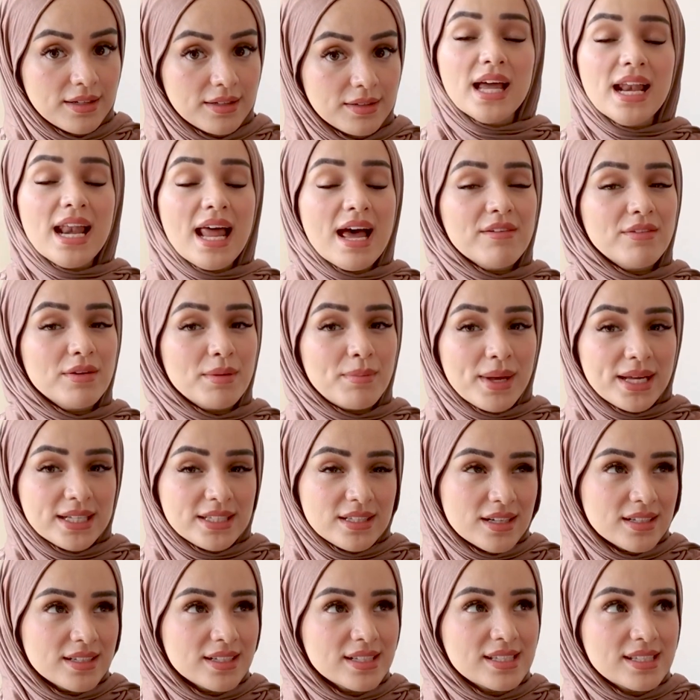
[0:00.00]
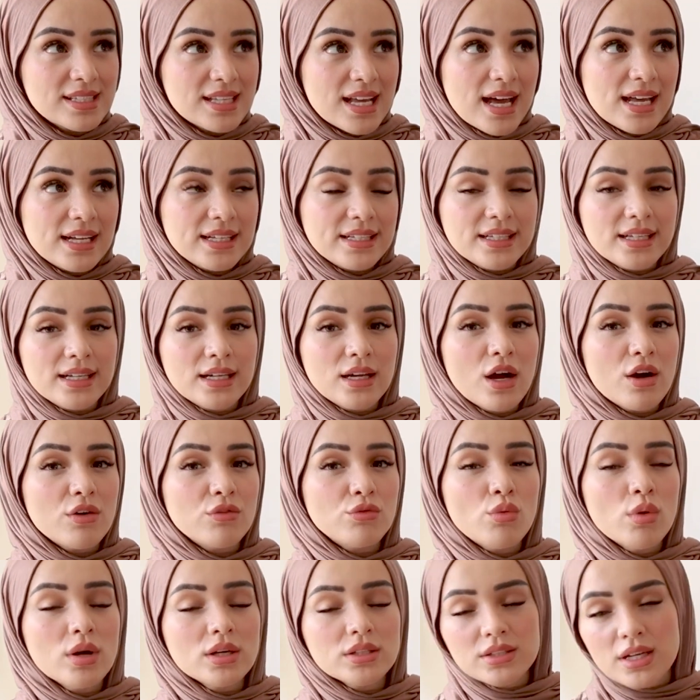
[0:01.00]
They'll have a better understanding
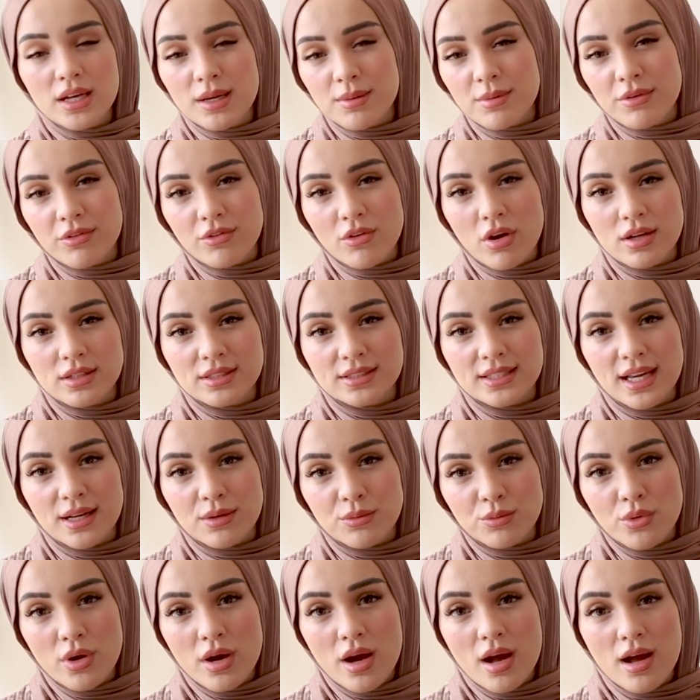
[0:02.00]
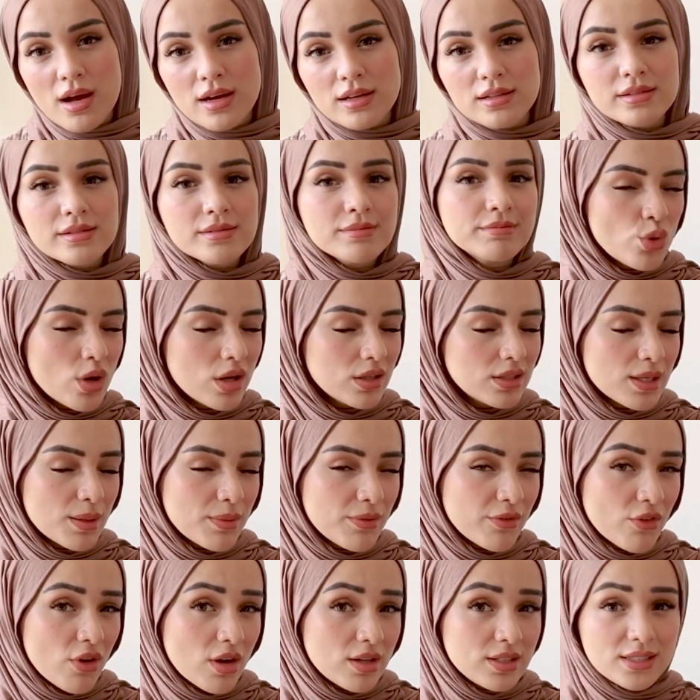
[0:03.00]
of what type of content works, what type
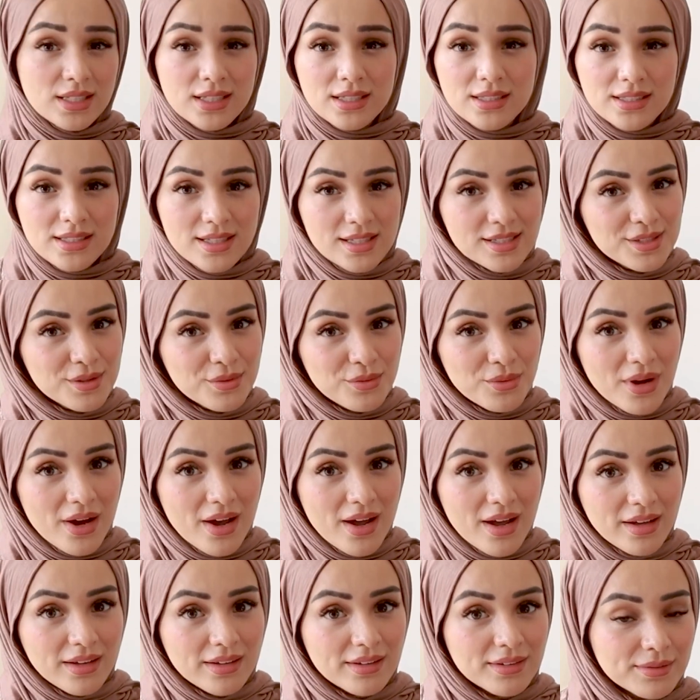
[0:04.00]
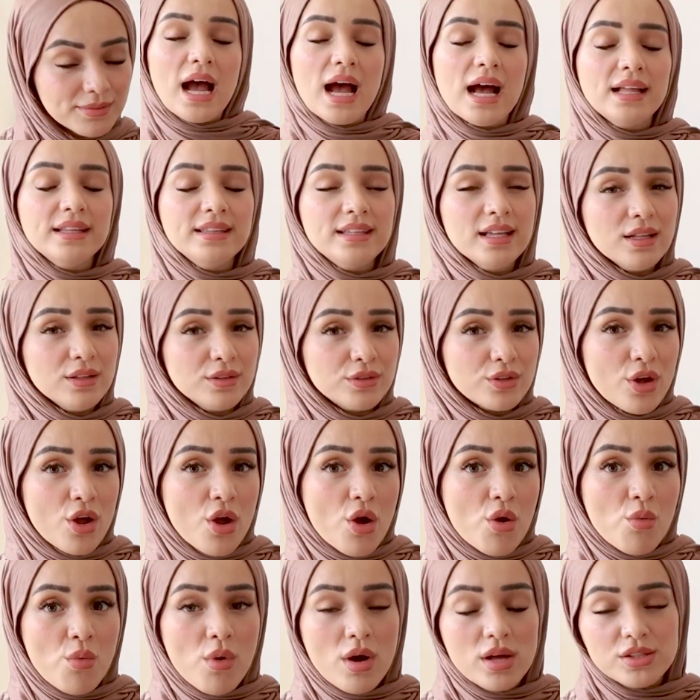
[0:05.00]
of content doesn't work, and they'll
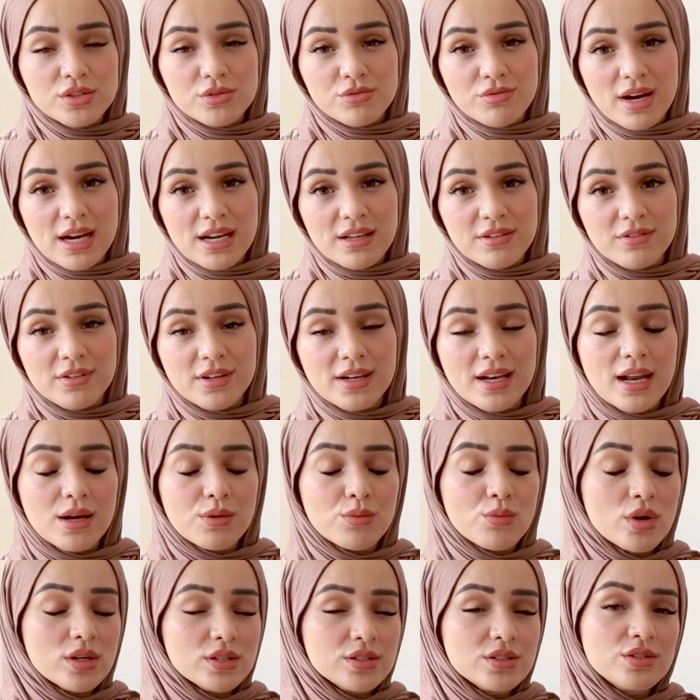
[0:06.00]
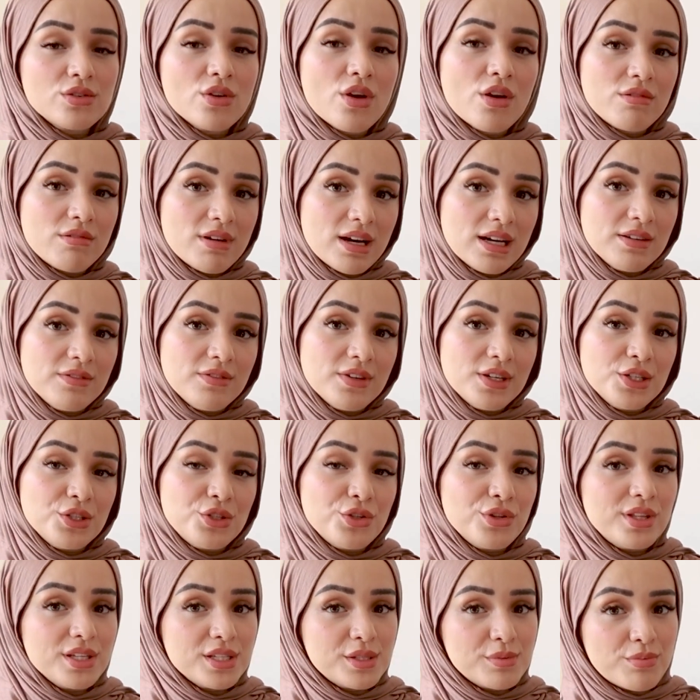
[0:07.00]
know what's relevant and what's not relevant
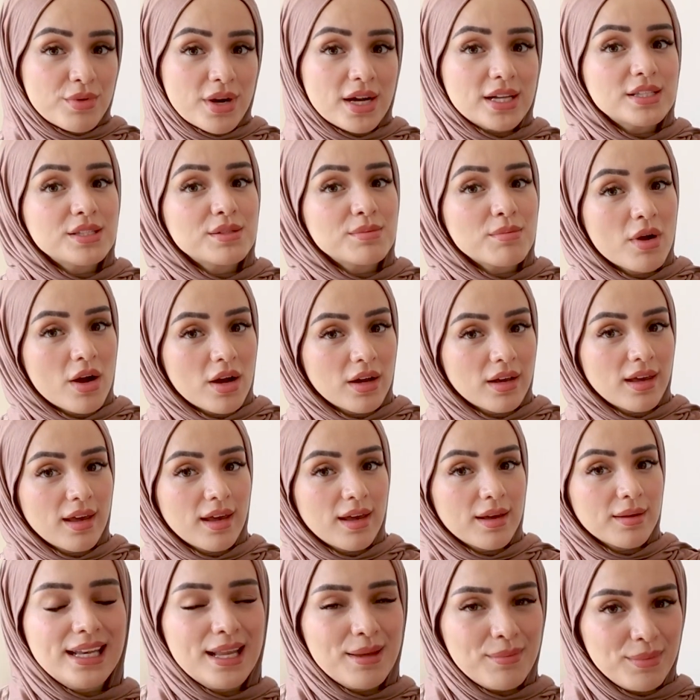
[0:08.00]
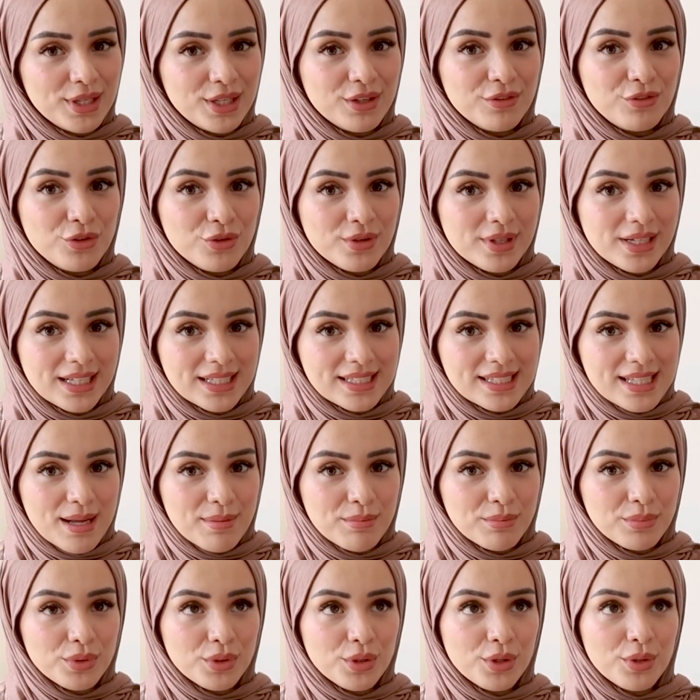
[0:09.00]
to this brand's market. Let me give you an
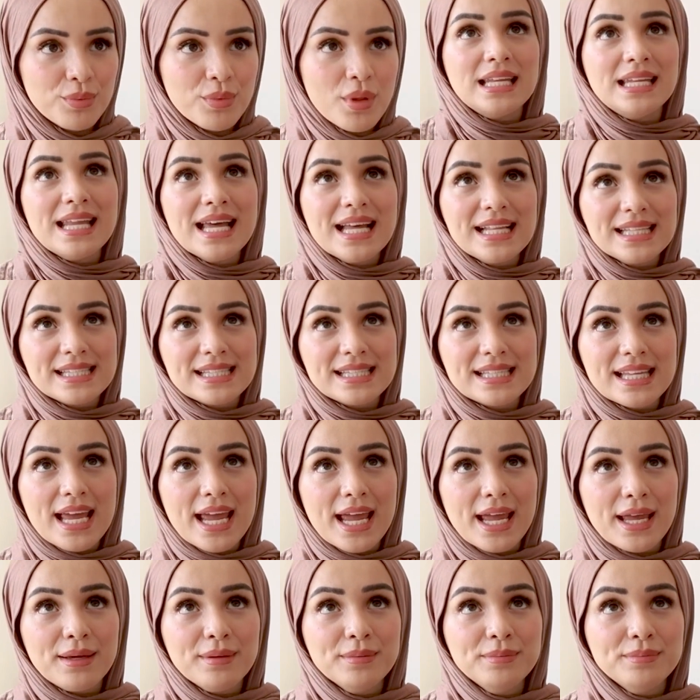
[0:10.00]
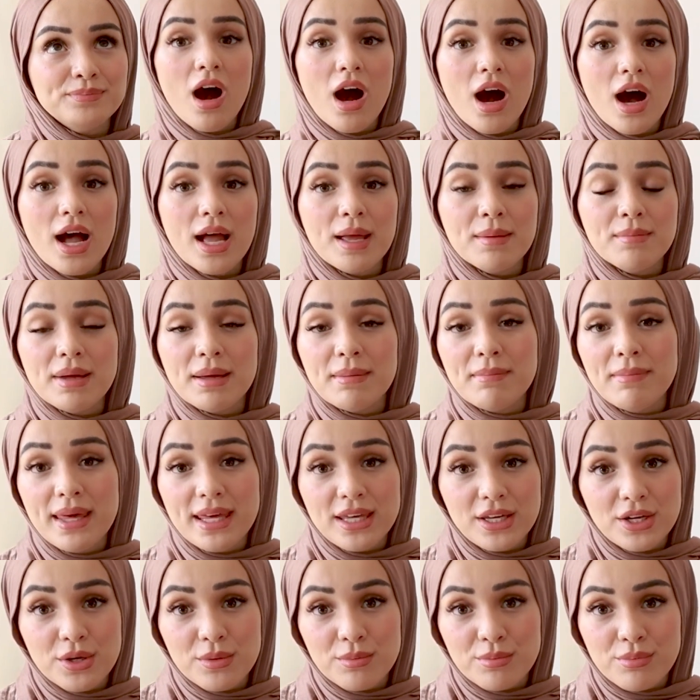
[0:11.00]
example. Let's say I'm a
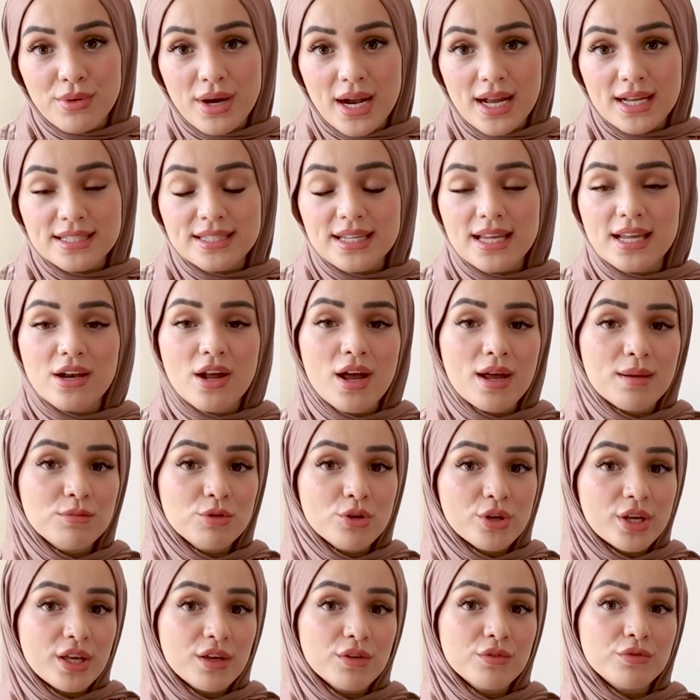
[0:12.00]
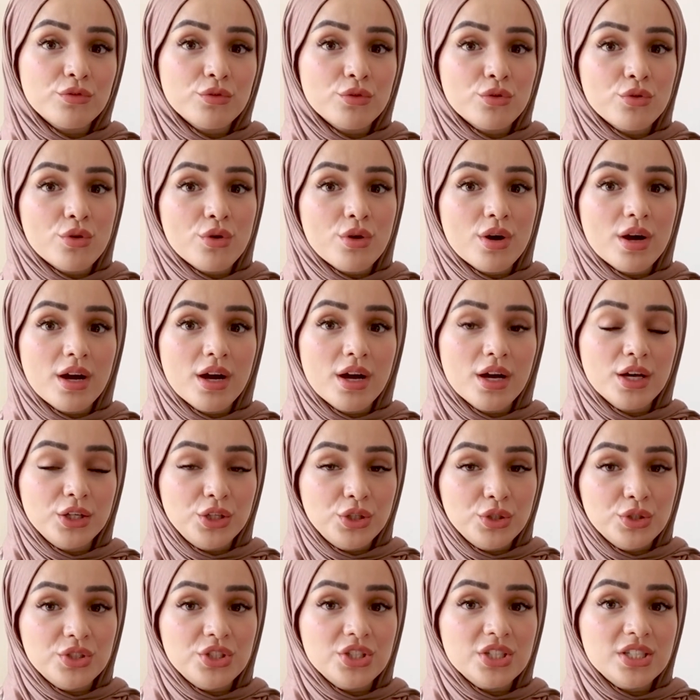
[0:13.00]
makeup brand and I'm looking for a
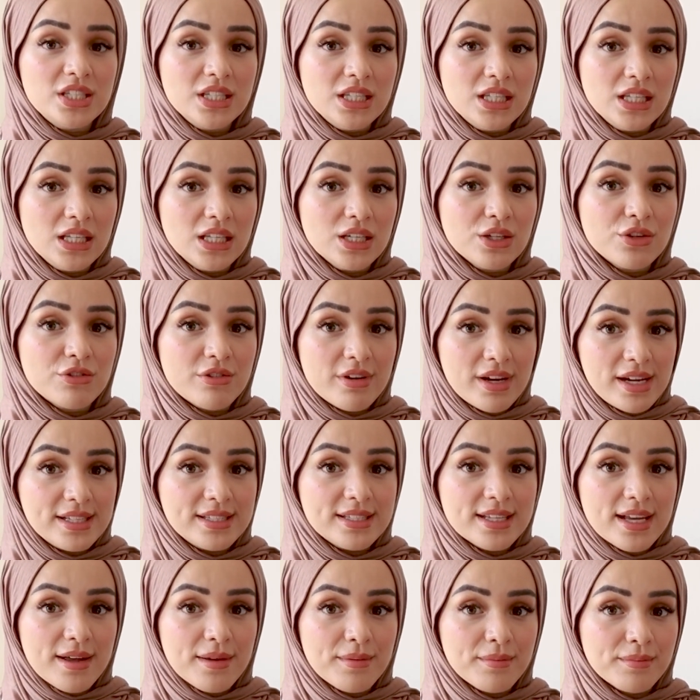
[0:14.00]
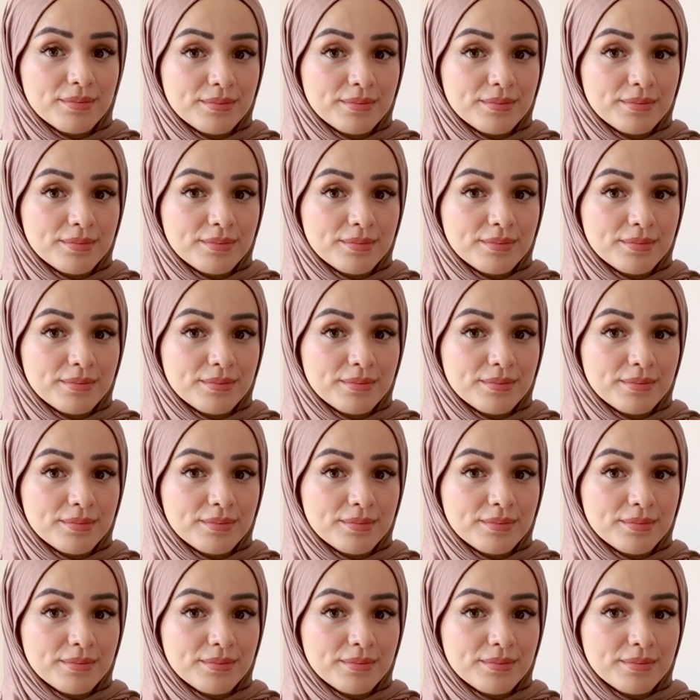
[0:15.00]
UGC creator.